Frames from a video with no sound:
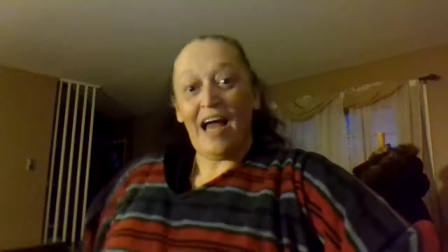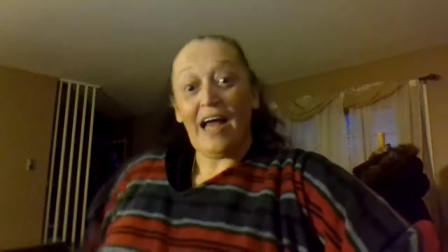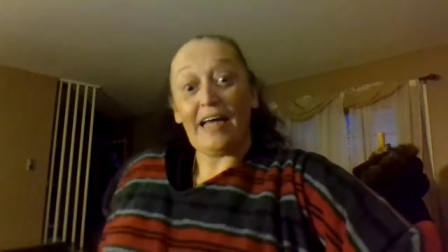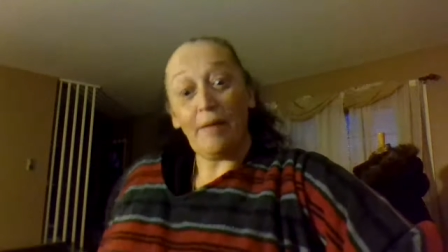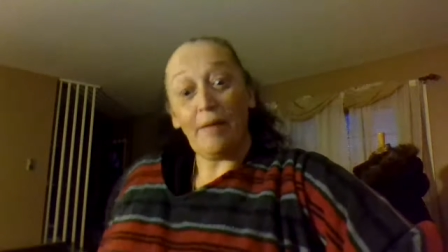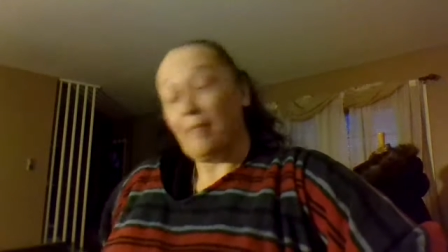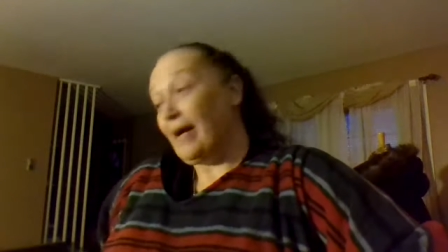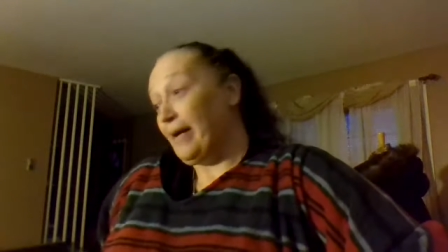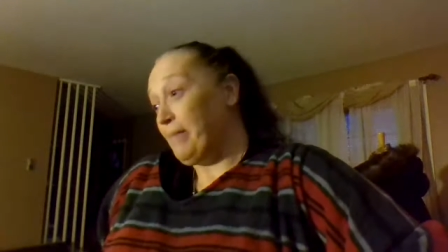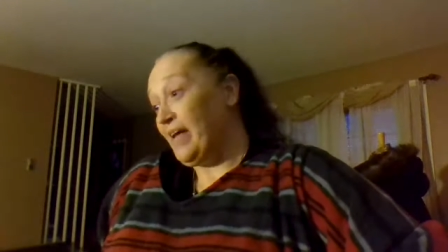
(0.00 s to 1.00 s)
I got
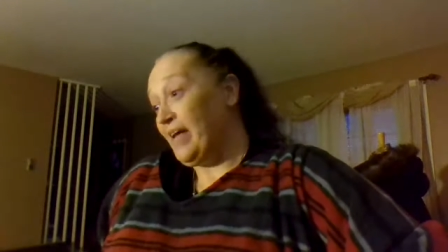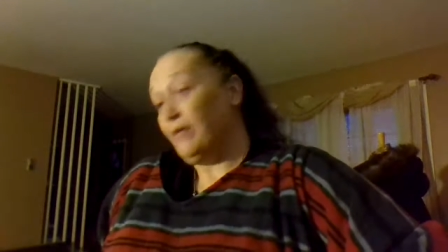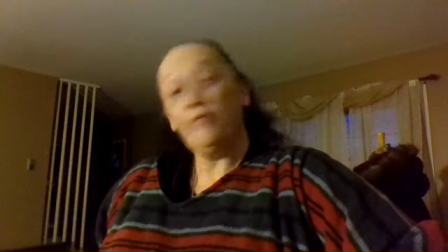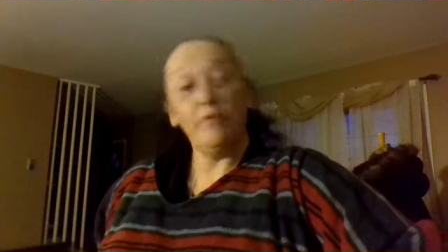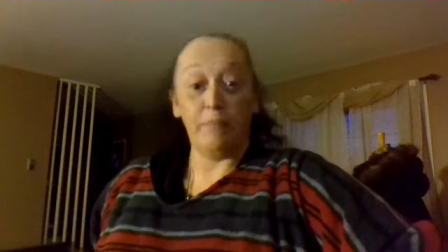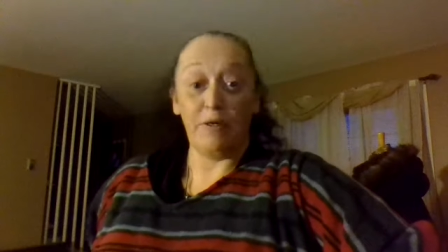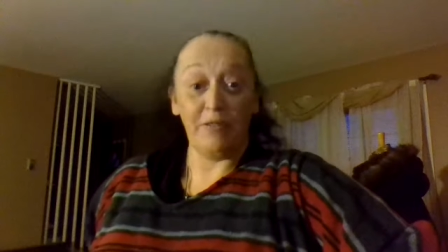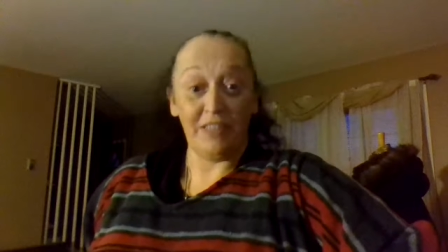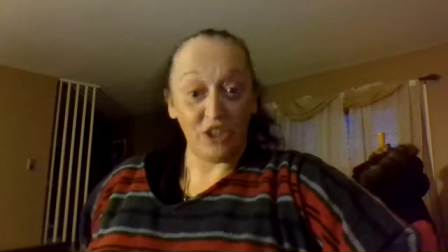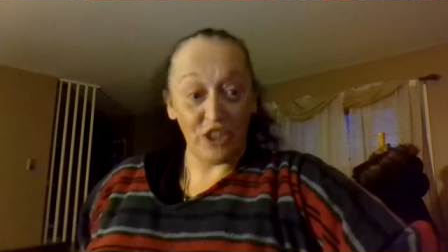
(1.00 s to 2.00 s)
my mail from
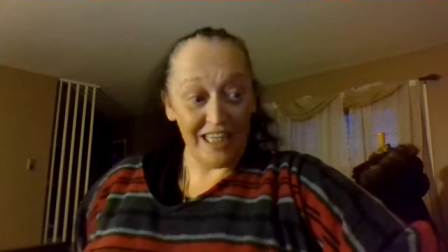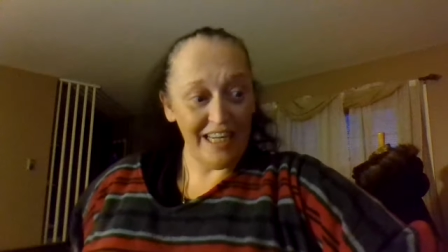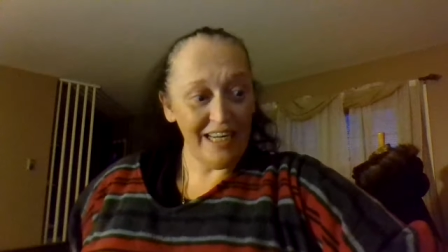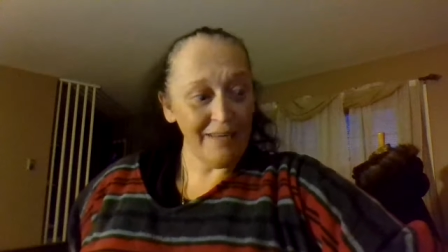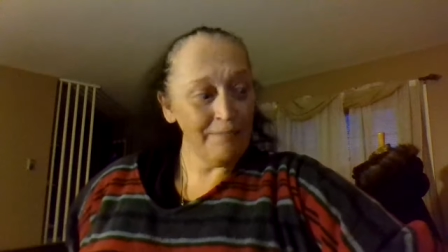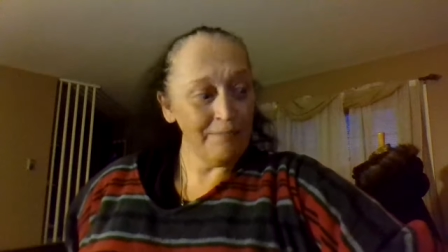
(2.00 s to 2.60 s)
Mona G.